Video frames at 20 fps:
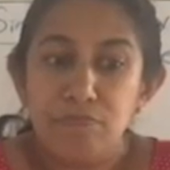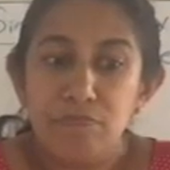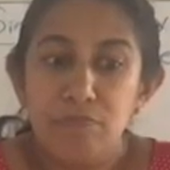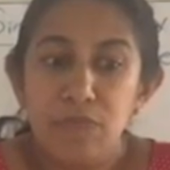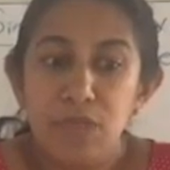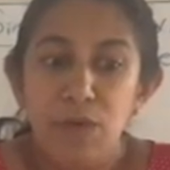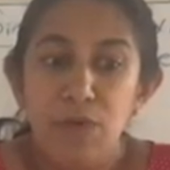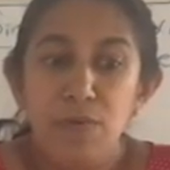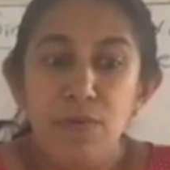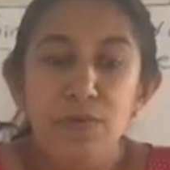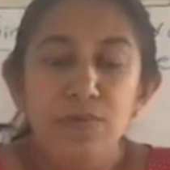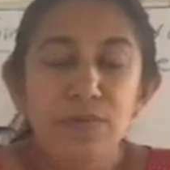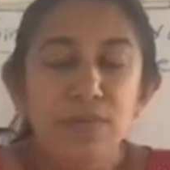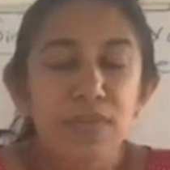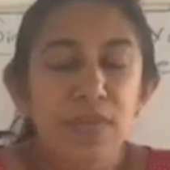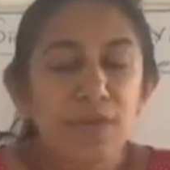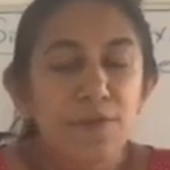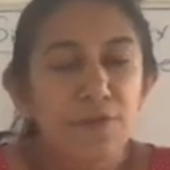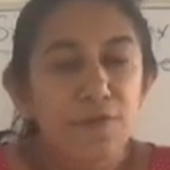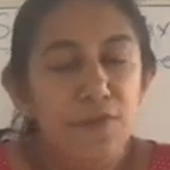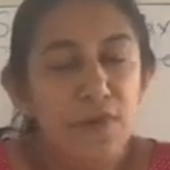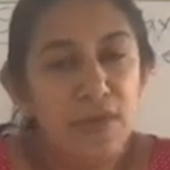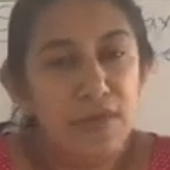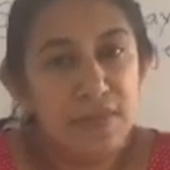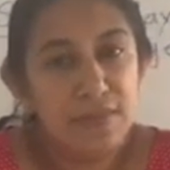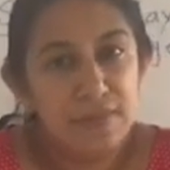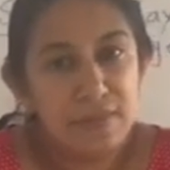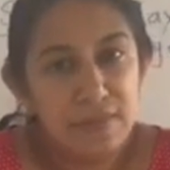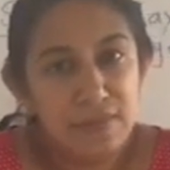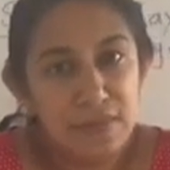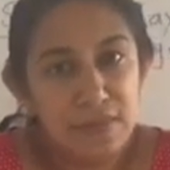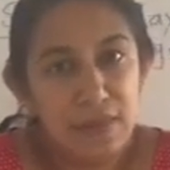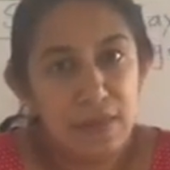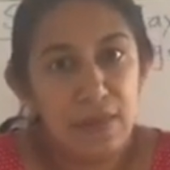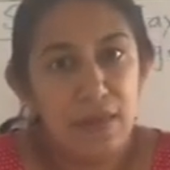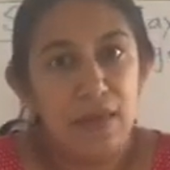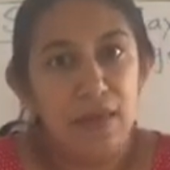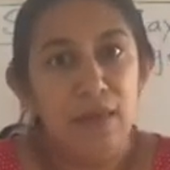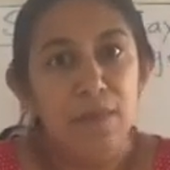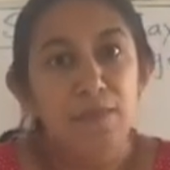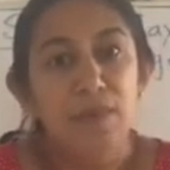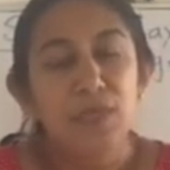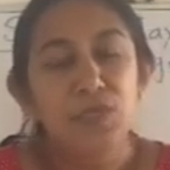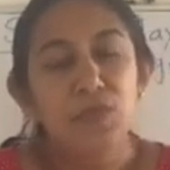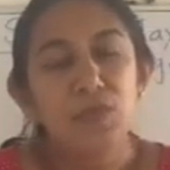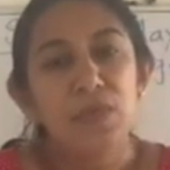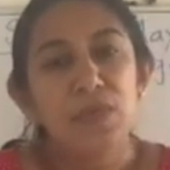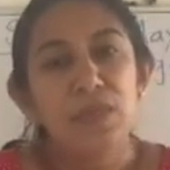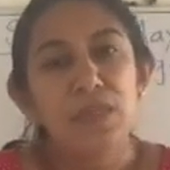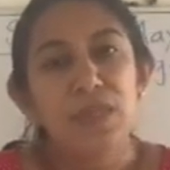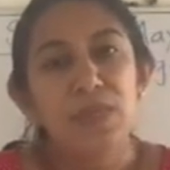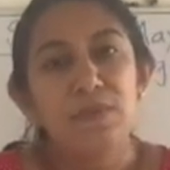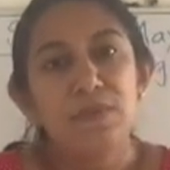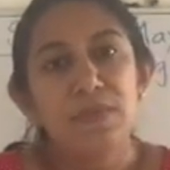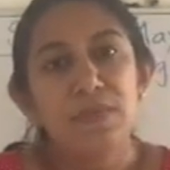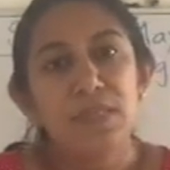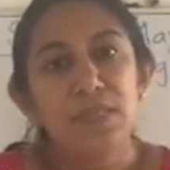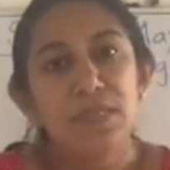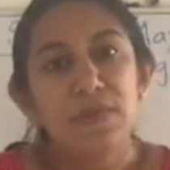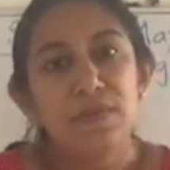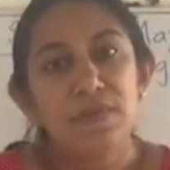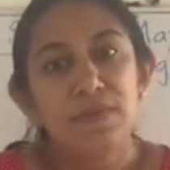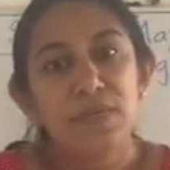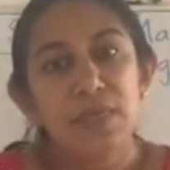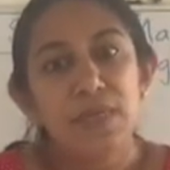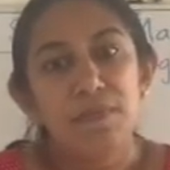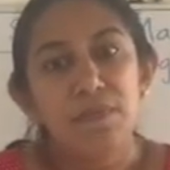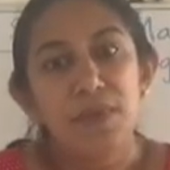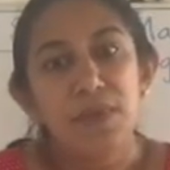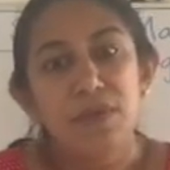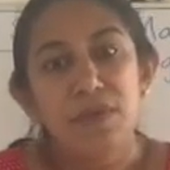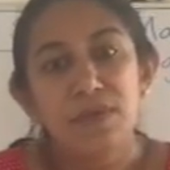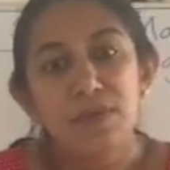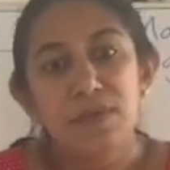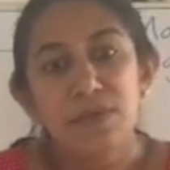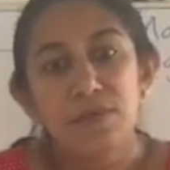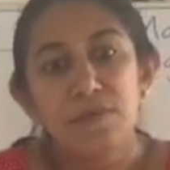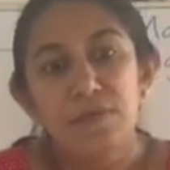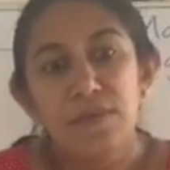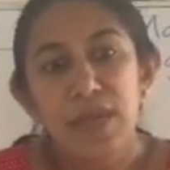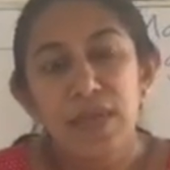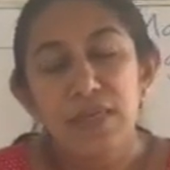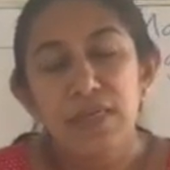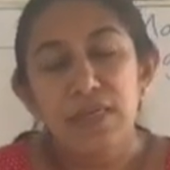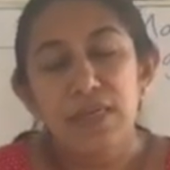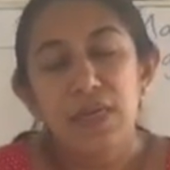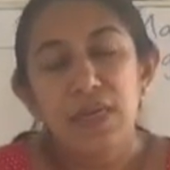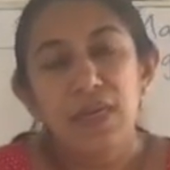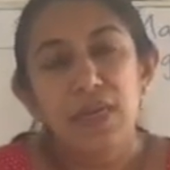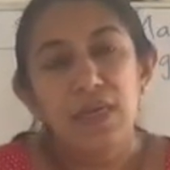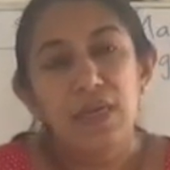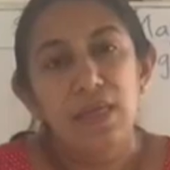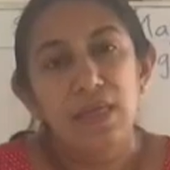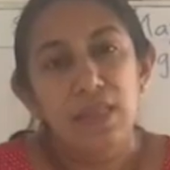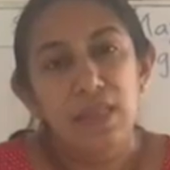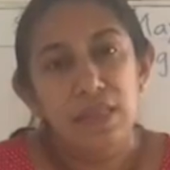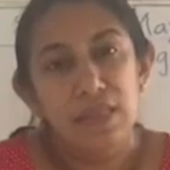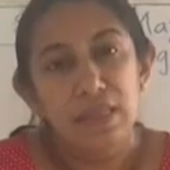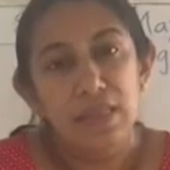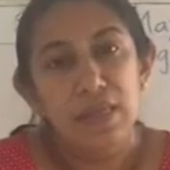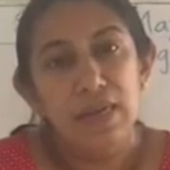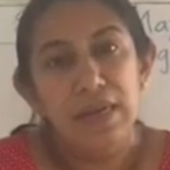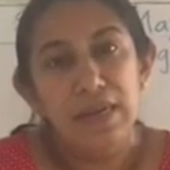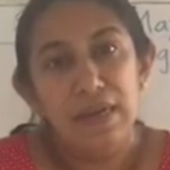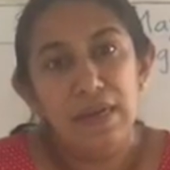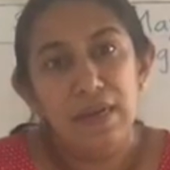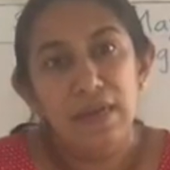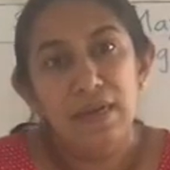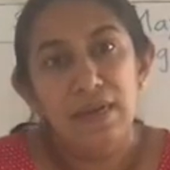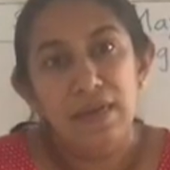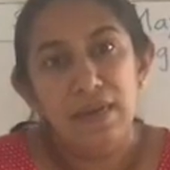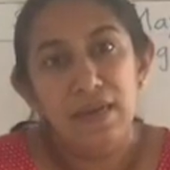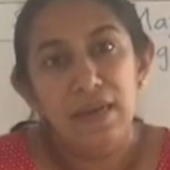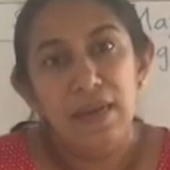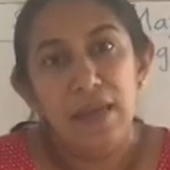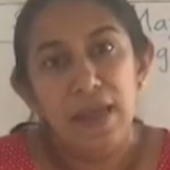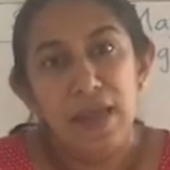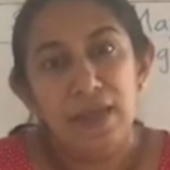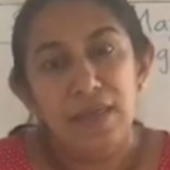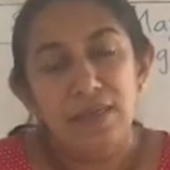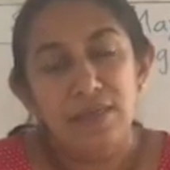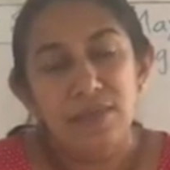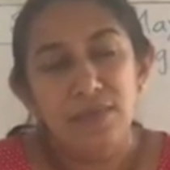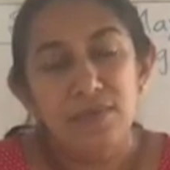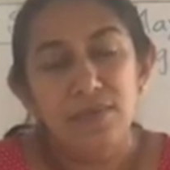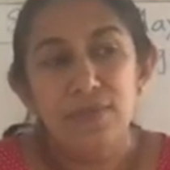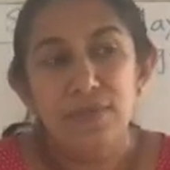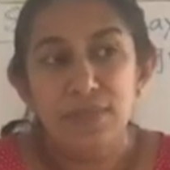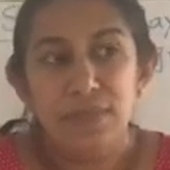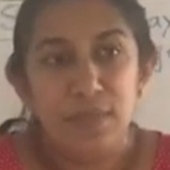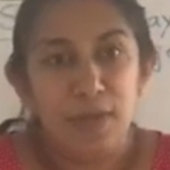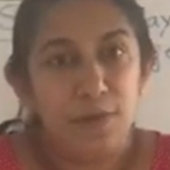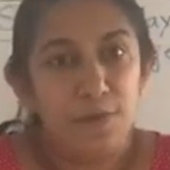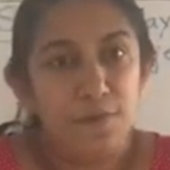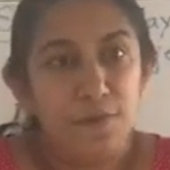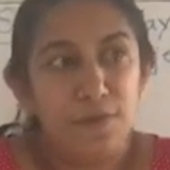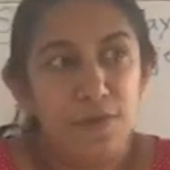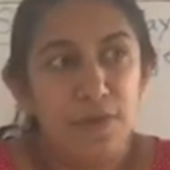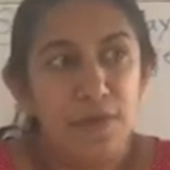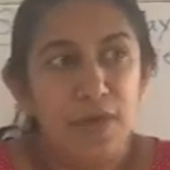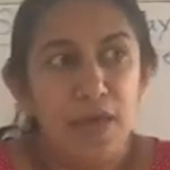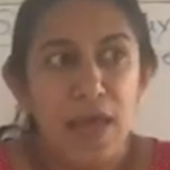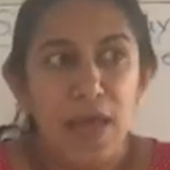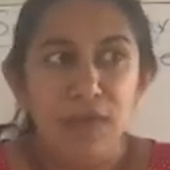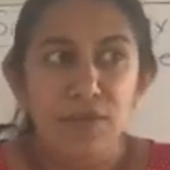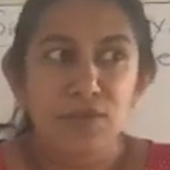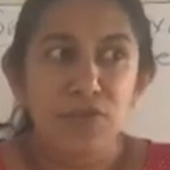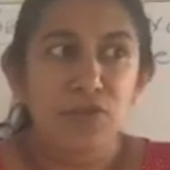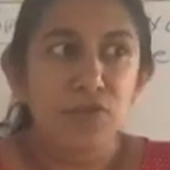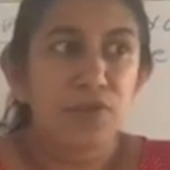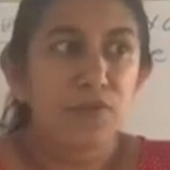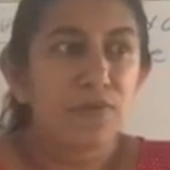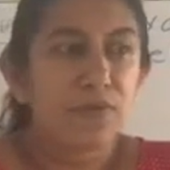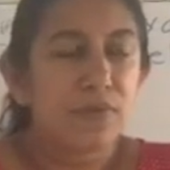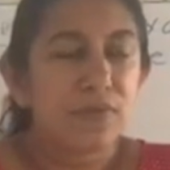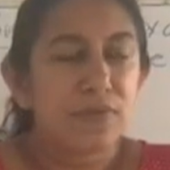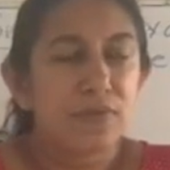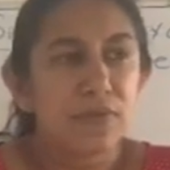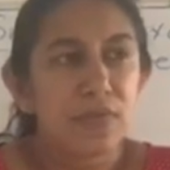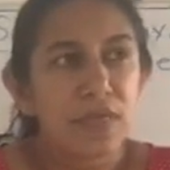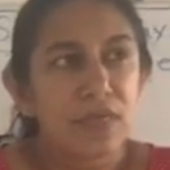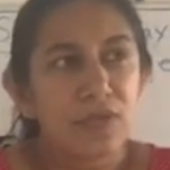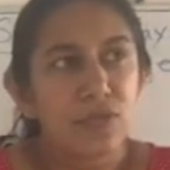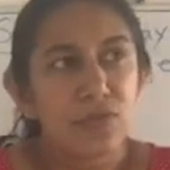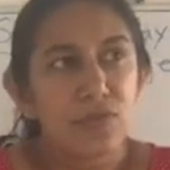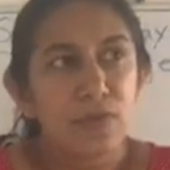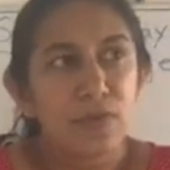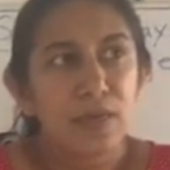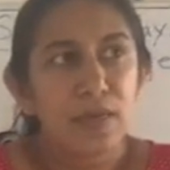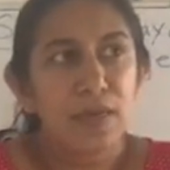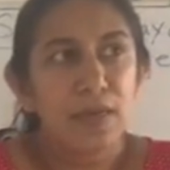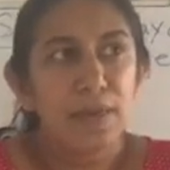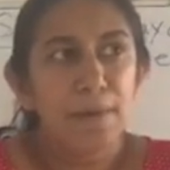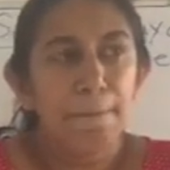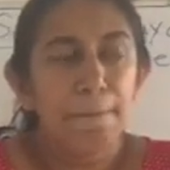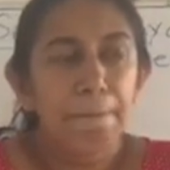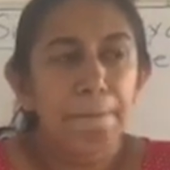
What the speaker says: rows and fights between themselves, and because of that the little girl had to suffer, and she was actually